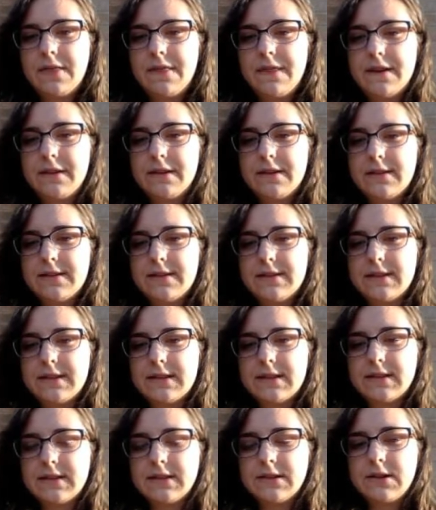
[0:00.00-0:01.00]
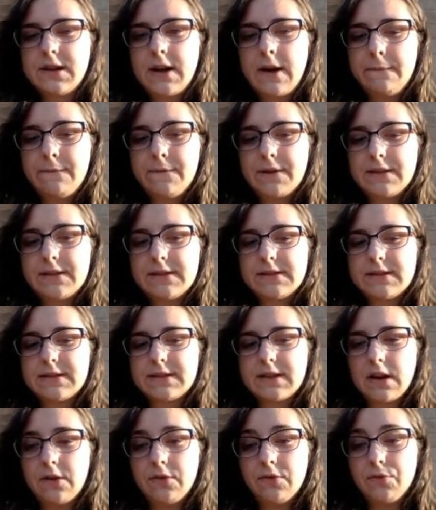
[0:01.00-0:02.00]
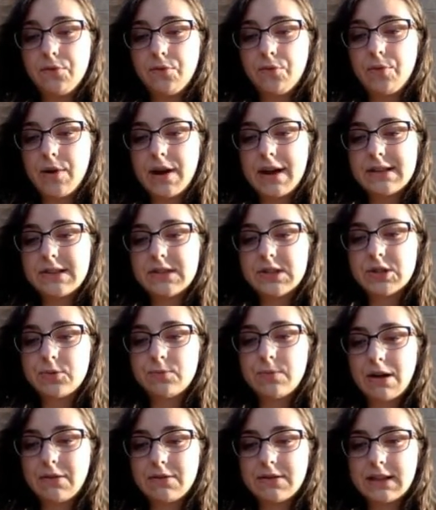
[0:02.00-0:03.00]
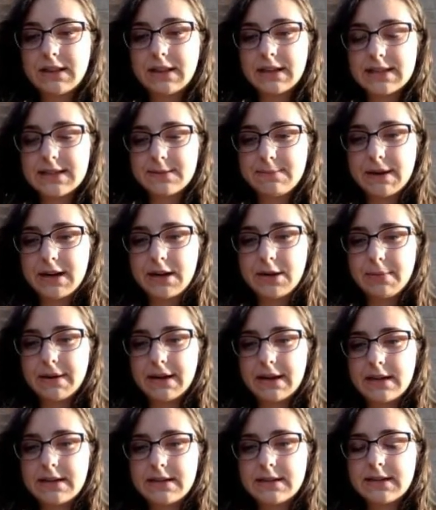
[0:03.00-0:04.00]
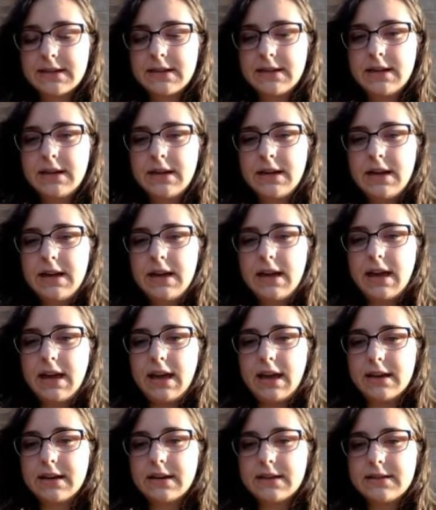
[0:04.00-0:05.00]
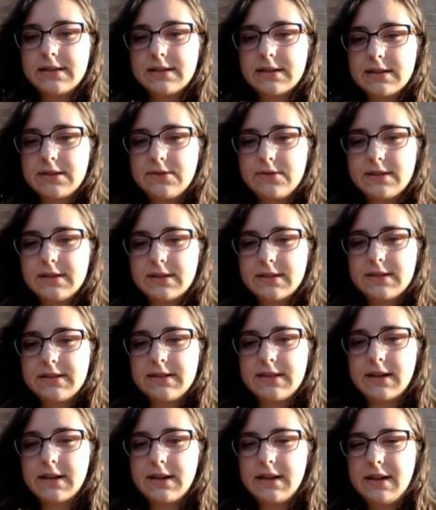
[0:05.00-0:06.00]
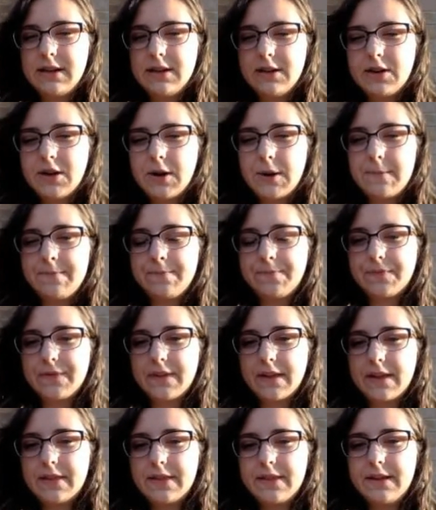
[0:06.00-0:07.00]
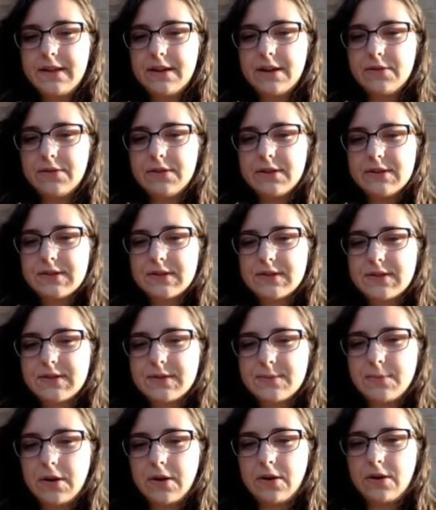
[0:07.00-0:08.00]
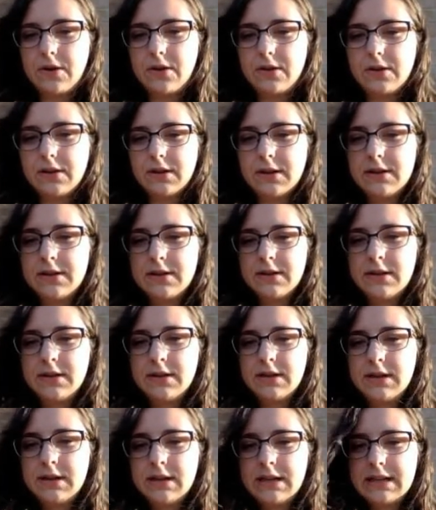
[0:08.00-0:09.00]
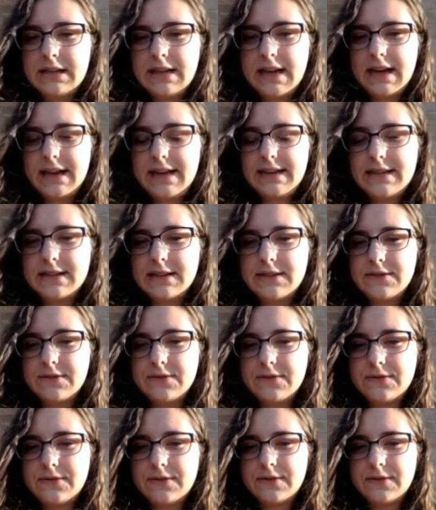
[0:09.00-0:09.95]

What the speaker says: there is the circumference of red surrounding that spider bite. And you can see here, there's a small kind of